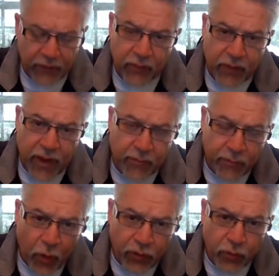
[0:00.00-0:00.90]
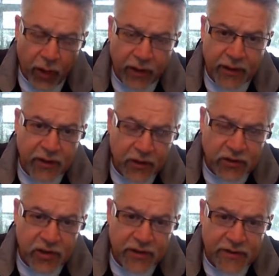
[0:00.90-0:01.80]
they both wanted
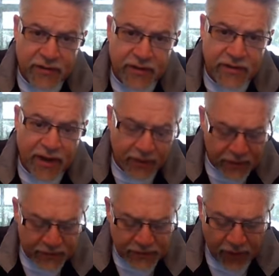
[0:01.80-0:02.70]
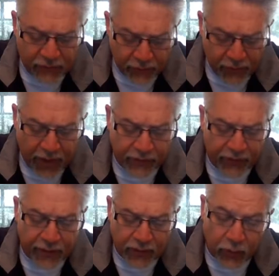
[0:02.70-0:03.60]
Jesus to send this sign from
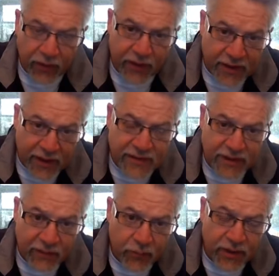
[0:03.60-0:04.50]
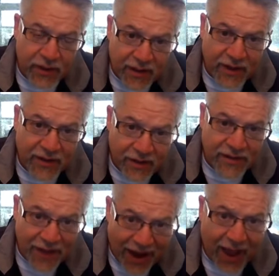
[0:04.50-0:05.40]
heaven, and when they doesn't, when that
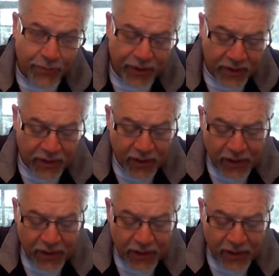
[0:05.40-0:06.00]
doesn't happen,